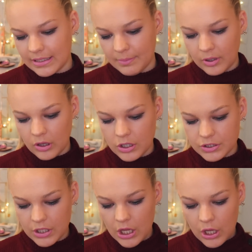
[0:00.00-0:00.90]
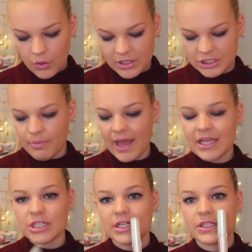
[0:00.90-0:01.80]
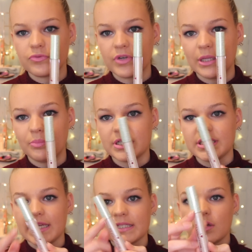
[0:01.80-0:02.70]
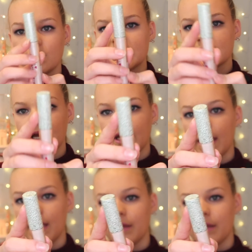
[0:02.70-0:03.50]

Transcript: lip gloss, which the packaging is really pretty. It's got this like